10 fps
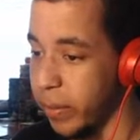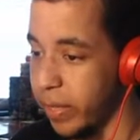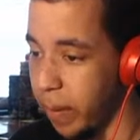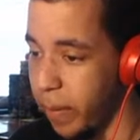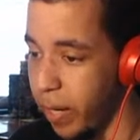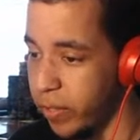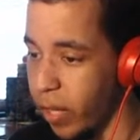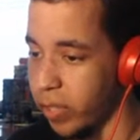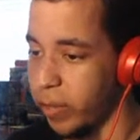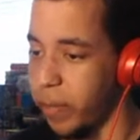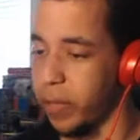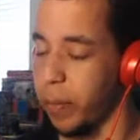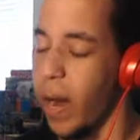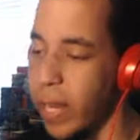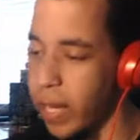come here and talk to Mr.
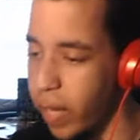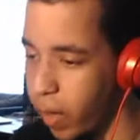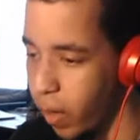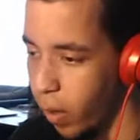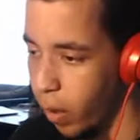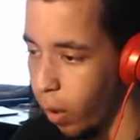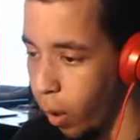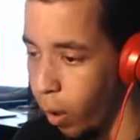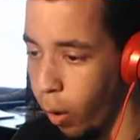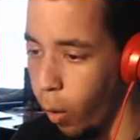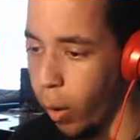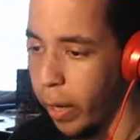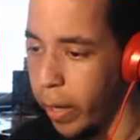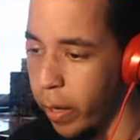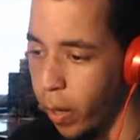Briny.
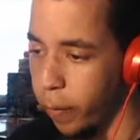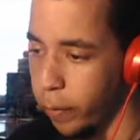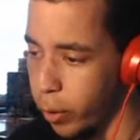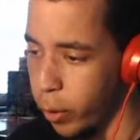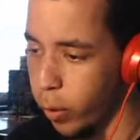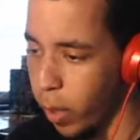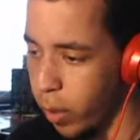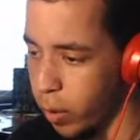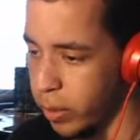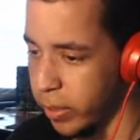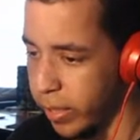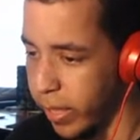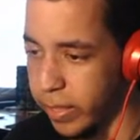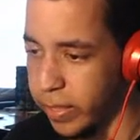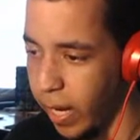Ahoy! For you, I'll go out to sea
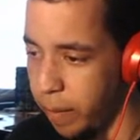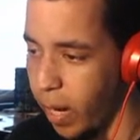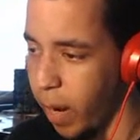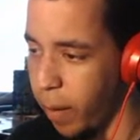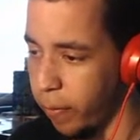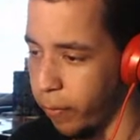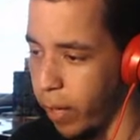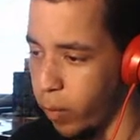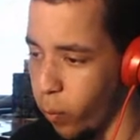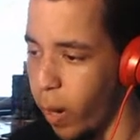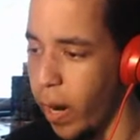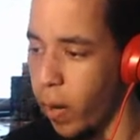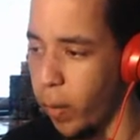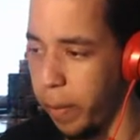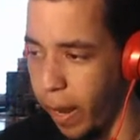any time. Now, my friend, where
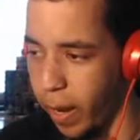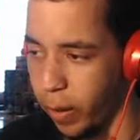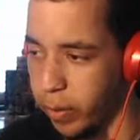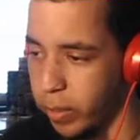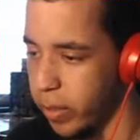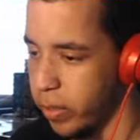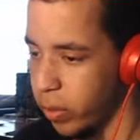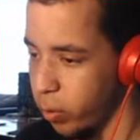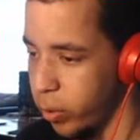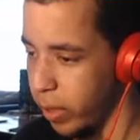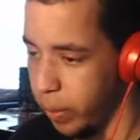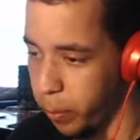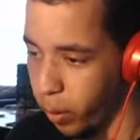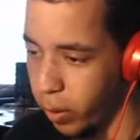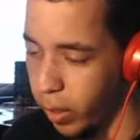are we bound? Let's go to
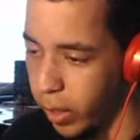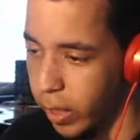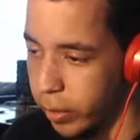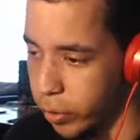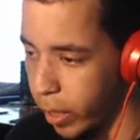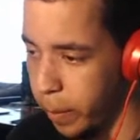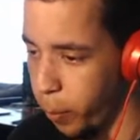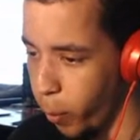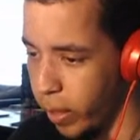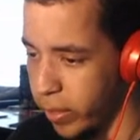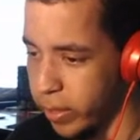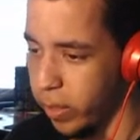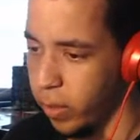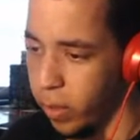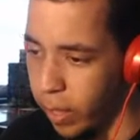Slateport. Slateport, is
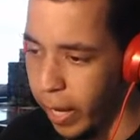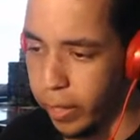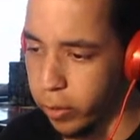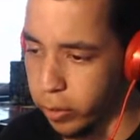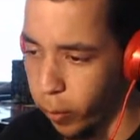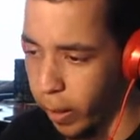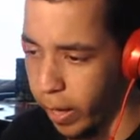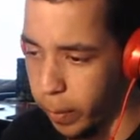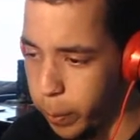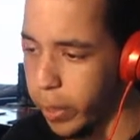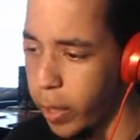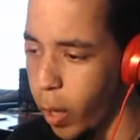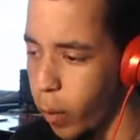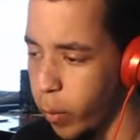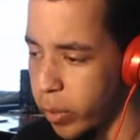it? Anchors away.
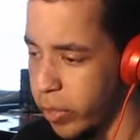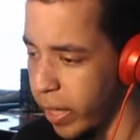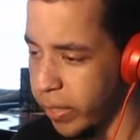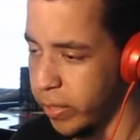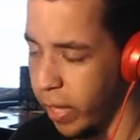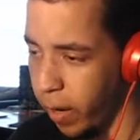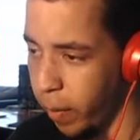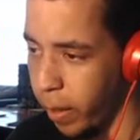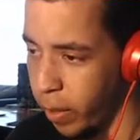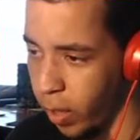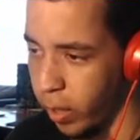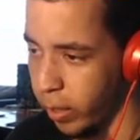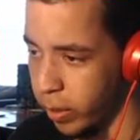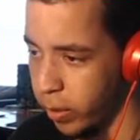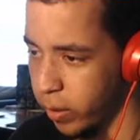Pico, we're setting sail, my
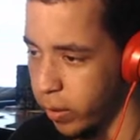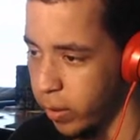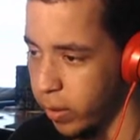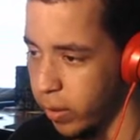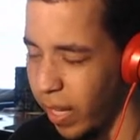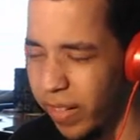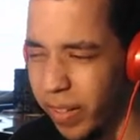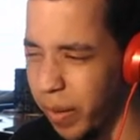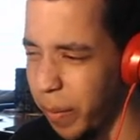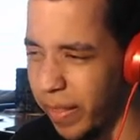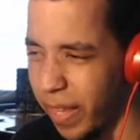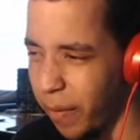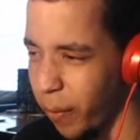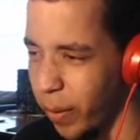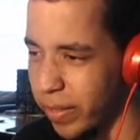darling. I don't know about
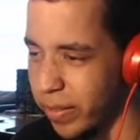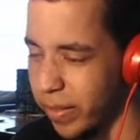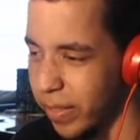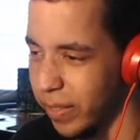that voice.